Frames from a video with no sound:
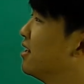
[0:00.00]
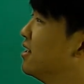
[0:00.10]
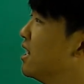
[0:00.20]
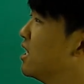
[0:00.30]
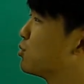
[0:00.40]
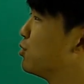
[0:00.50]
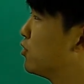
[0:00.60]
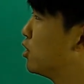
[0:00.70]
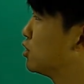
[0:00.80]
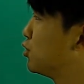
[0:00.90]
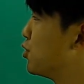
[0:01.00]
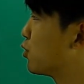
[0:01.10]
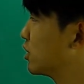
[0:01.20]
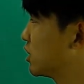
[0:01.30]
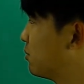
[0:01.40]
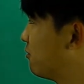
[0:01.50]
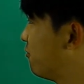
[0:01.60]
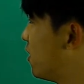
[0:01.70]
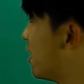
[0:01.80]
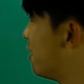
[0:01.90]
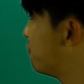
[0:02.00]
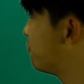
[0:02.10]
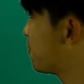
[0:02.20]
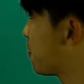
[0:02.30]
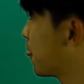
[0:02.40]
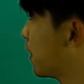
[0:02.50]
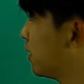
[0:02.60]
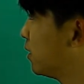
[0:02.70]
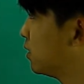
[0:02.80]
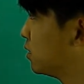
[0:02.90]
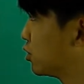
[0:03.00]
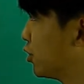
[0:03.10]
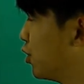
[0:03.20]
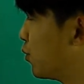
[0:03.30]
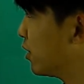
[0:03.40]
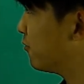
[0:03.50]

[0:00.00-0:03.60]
Now let's move on to question number five. So we're going to